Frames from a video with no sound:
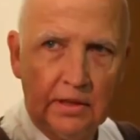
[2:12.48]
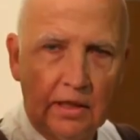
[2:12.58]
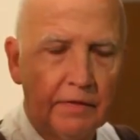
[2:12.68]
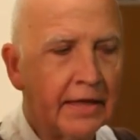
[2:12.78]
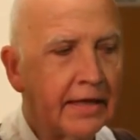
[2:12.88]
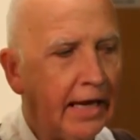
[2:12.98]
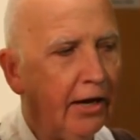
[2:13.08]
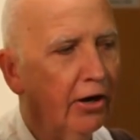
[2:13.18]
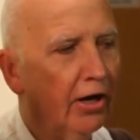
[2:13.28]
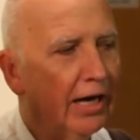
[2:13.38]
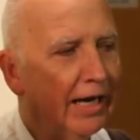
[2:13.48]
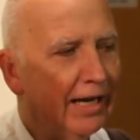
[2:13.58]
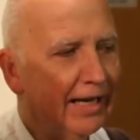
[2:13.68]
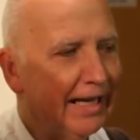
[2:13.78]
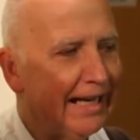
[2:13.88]
I think our
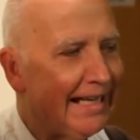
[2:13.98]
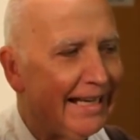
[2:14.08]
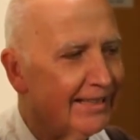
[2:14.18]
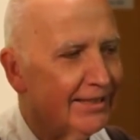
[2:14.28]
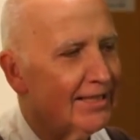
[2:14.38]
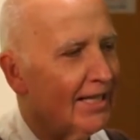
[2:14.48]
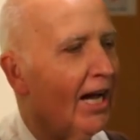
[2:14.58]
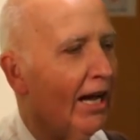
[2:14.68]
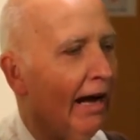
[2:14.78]
desire,